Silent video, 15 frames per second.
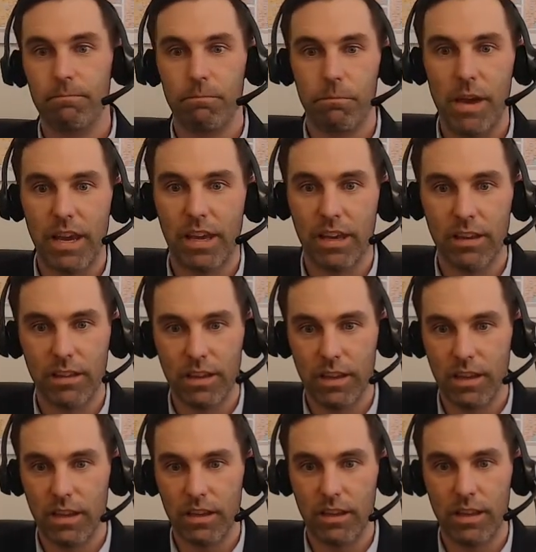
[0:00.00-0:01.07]
making
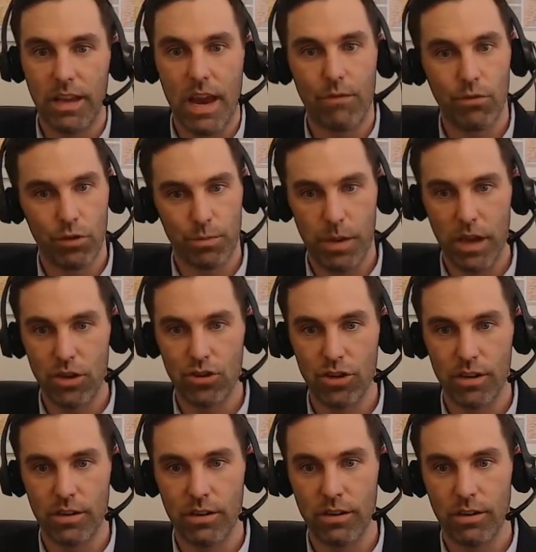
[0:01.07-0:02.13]
the average
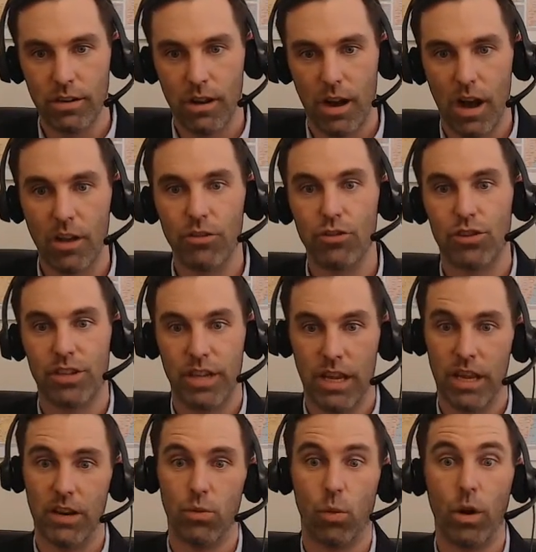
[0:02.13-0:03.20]
patient
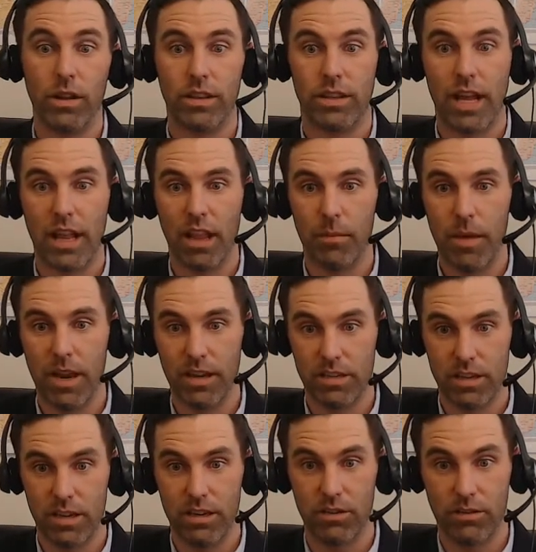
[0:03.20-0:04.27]
understand what
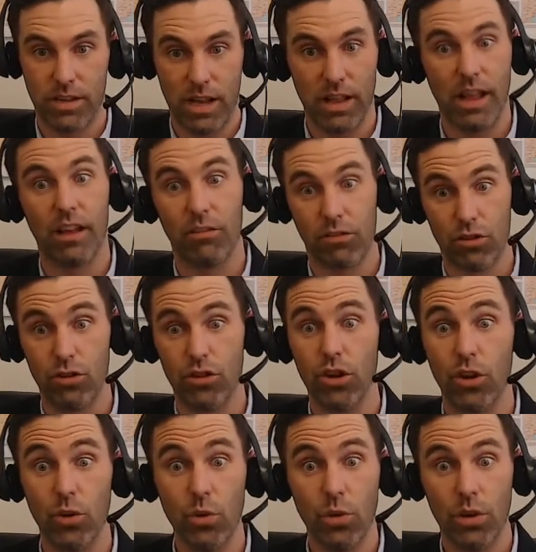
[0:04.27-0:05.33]
telemedicine or telehealth could
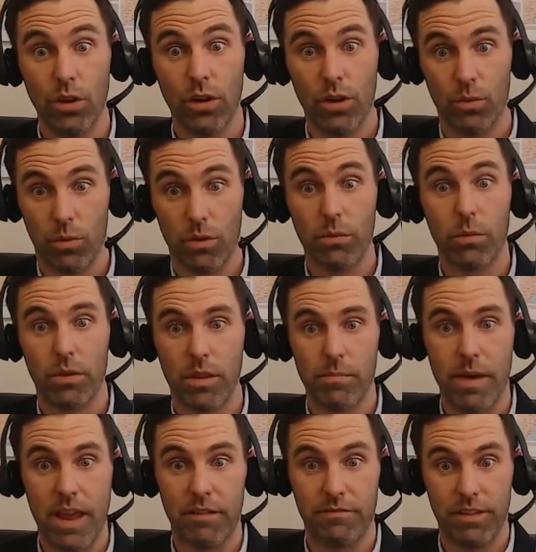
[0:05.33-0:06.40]
do. What were the
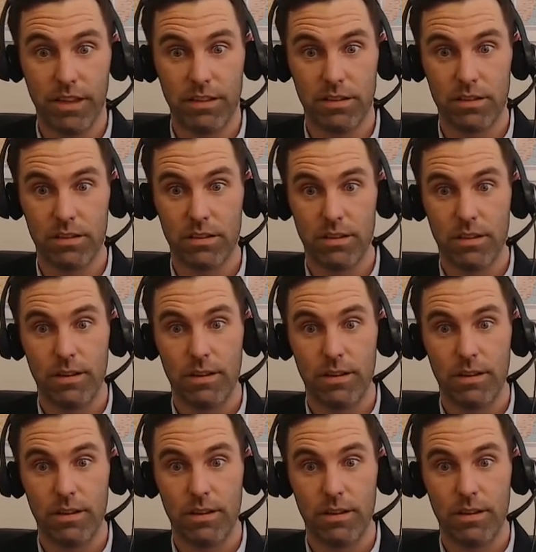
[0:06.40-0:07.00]
benefits?